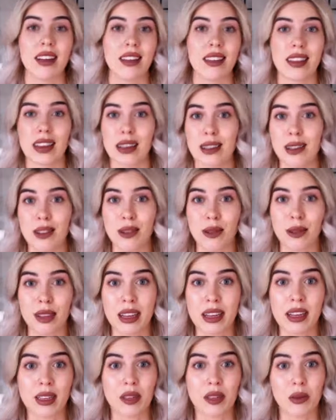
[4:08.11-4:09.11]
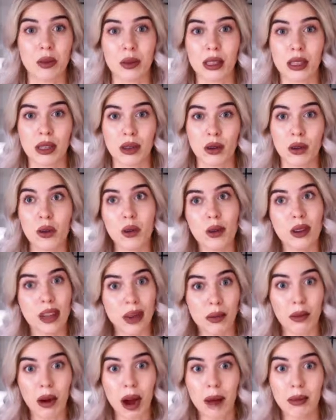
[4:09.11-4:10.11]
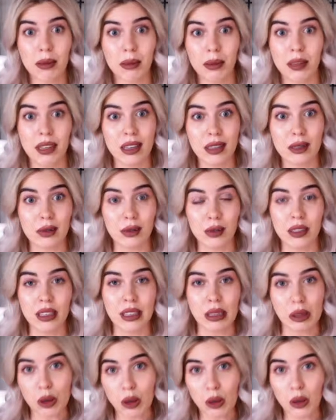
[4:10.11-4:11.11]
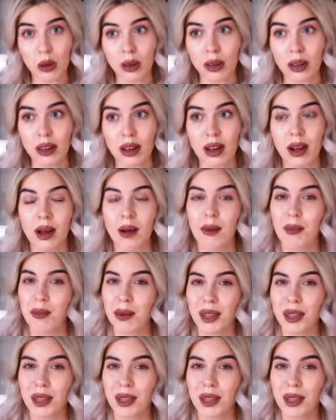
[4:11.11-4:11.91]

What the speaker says: that you think is really cool and probably is really cool, but